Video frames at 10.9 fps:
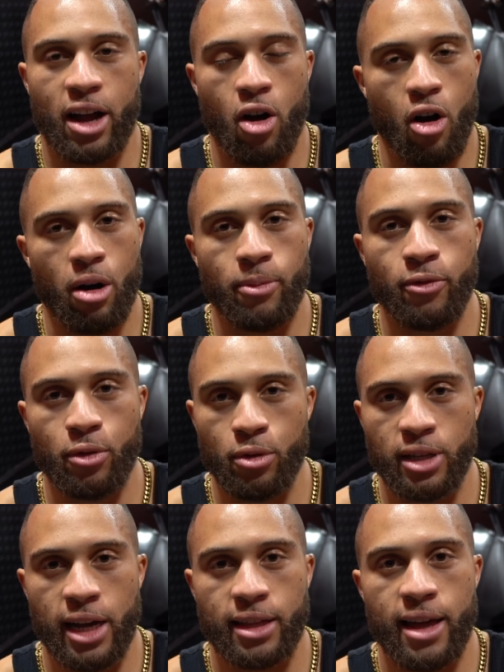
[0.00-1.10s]
carb
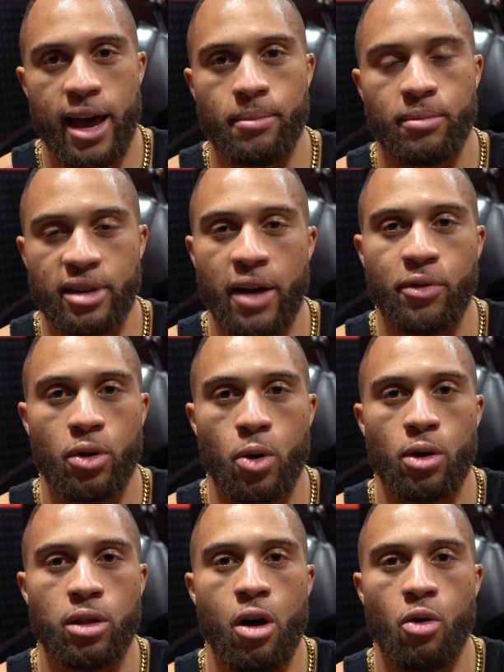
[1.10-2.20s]
foods like that, definitely go
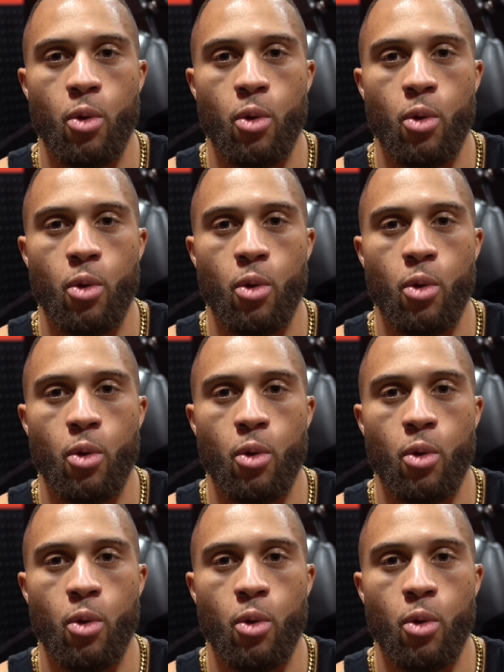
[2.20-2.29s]
a long